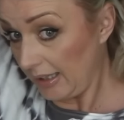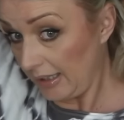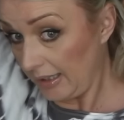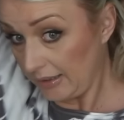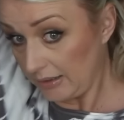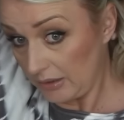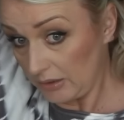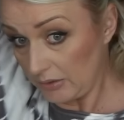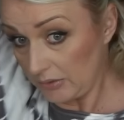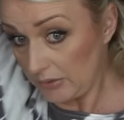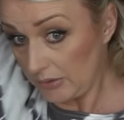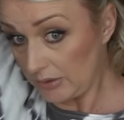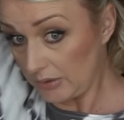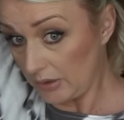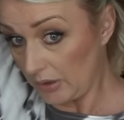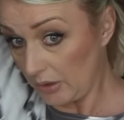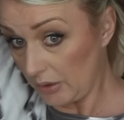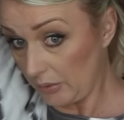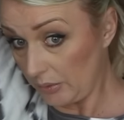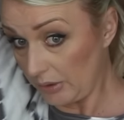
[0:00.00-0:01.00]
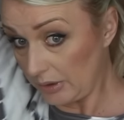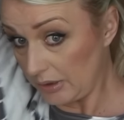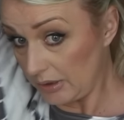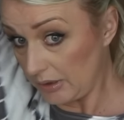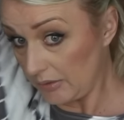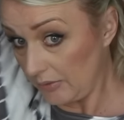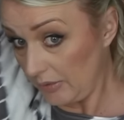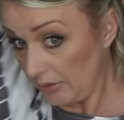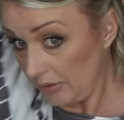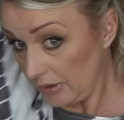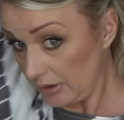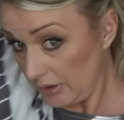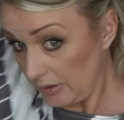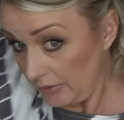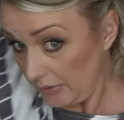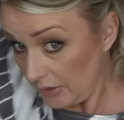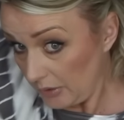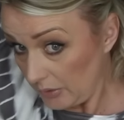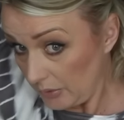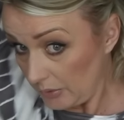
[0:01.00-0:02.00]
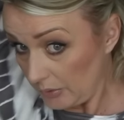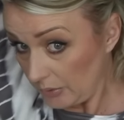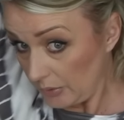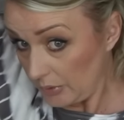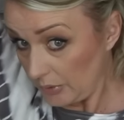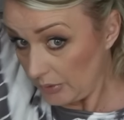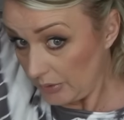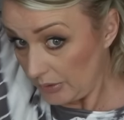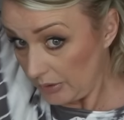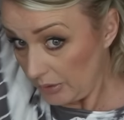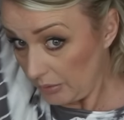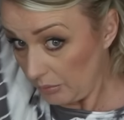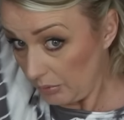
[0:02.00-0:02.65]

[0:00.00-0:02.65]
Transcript: And also, it is very difficult to see